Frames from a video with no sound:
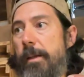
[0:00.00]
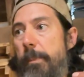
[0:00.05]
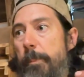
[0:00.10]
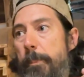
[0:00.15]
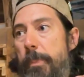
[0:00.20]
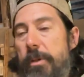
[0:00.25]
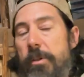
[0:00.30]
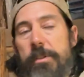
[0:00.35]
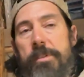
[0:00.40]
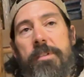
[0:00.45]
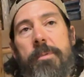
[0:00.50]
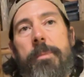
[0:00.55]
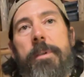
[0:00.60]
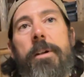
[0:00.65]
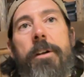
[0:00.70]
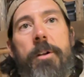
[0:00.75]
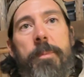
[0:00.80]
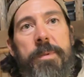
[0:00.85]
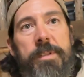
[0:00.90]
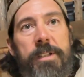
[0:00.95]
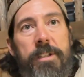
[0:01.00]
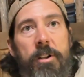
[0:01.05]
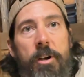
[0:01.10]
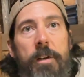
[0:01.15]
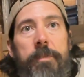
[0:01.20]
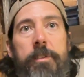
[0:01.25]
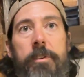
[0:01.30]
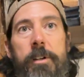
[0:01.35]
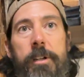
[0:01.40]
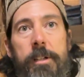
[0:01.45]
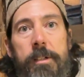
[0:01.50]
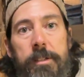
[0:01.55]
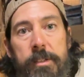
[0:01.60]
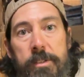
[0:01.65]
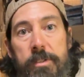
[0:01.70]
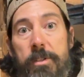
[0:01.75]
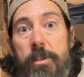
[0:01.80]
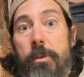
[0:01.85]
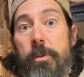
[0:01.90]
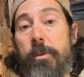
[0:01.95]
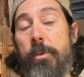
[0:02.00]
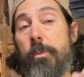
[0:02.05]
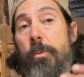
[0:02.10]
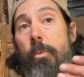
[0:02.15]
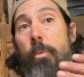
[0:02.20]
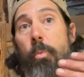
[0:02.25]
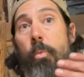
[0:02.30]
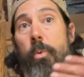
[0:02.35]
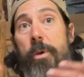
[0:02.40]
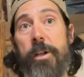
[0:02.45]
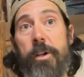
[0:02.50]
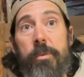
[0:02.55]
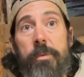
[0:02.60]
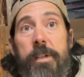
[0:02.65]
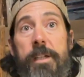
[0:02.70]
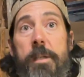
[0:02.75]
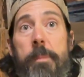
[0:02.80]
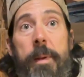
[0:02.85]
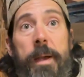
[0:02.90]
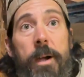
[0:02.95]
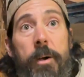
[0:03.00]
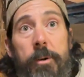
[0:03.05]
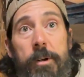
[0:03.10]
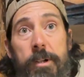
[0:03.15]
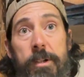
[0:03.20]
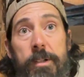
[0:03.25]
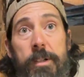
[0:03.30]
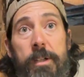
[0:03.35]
built to be 100% off-grid. So we don't need power.